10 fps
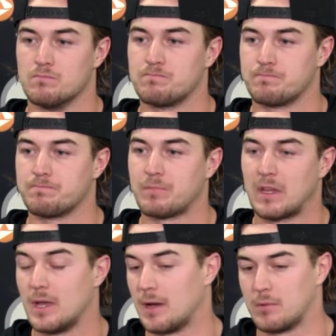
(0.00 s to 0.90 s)
Mm-hmm.
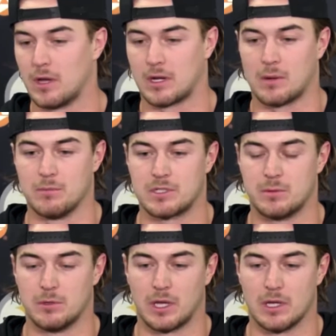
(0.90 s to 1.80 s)
Yeah, we had a couple
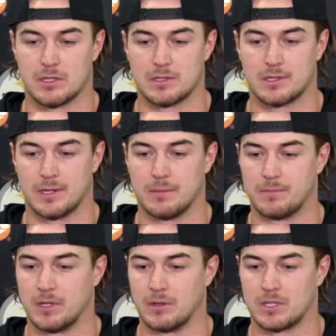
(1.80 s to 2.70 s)
miscommunications.
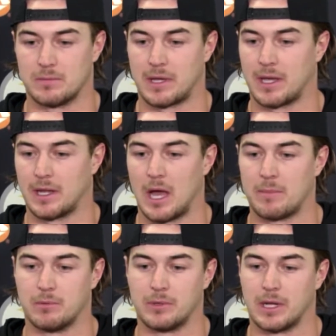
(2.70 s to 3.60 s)
You know, something that can't
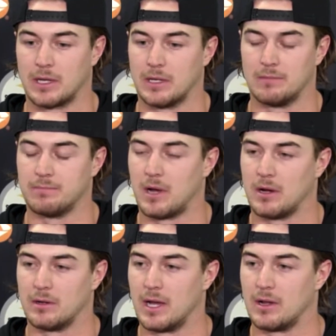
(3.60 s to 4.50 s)
happen. We got to get it
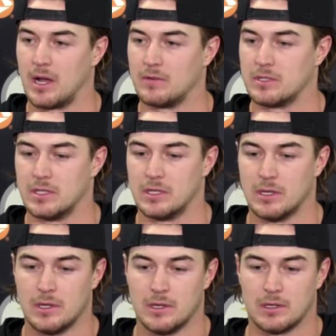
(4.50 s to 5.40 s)
ironed out.
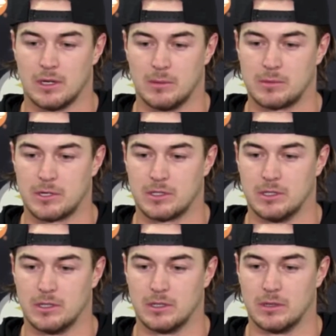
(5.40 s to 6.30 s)
Obviously,
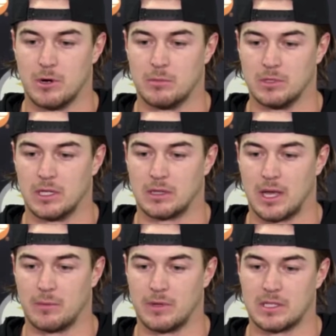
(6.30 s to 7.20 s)
especially in a moment like
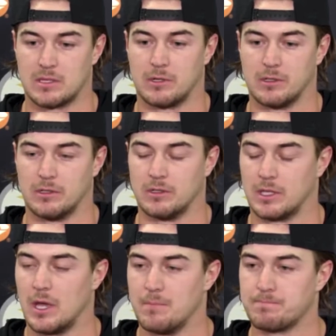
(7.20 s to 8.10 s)
that, we had some earlier in
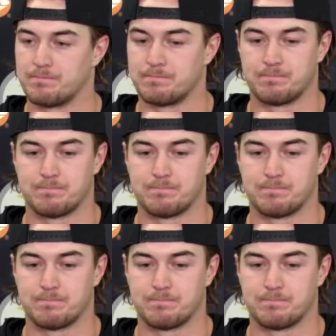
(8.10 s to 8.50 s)
the game.